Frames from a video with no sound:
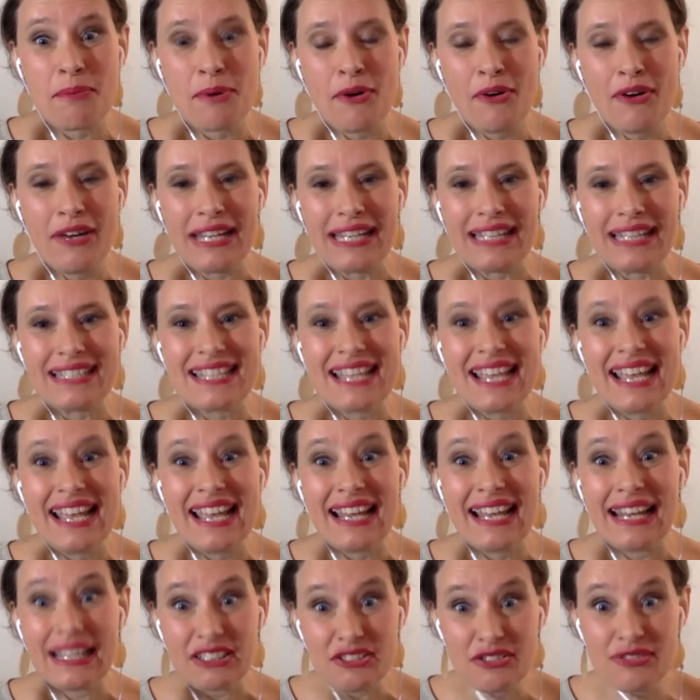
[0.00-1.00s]
points,
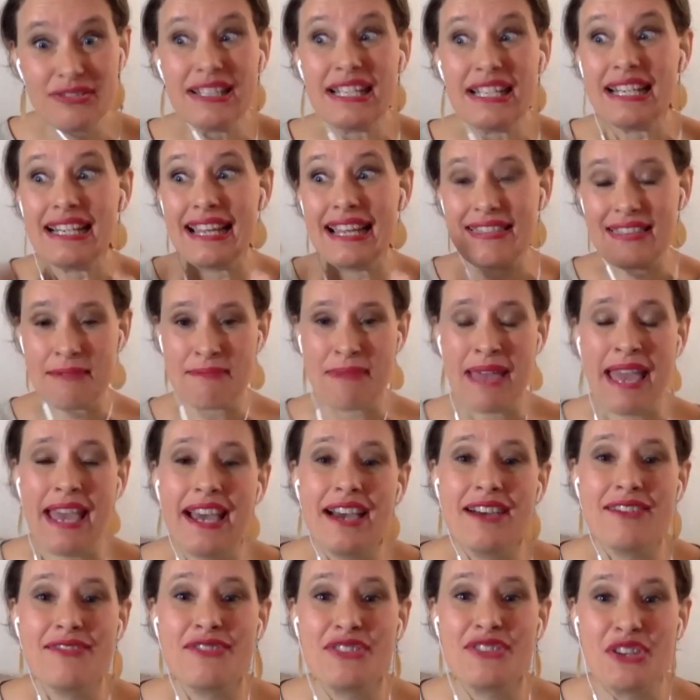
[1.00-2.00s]
like to really let them
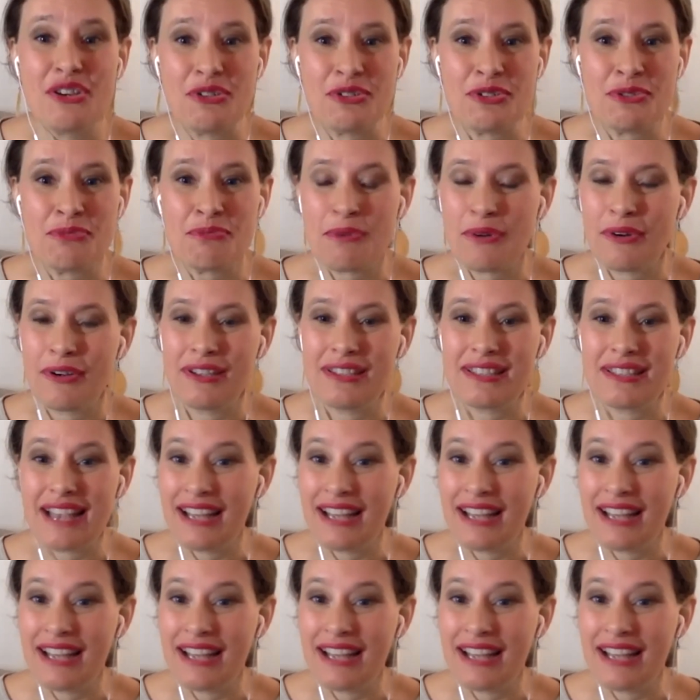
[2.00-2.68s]
have those points.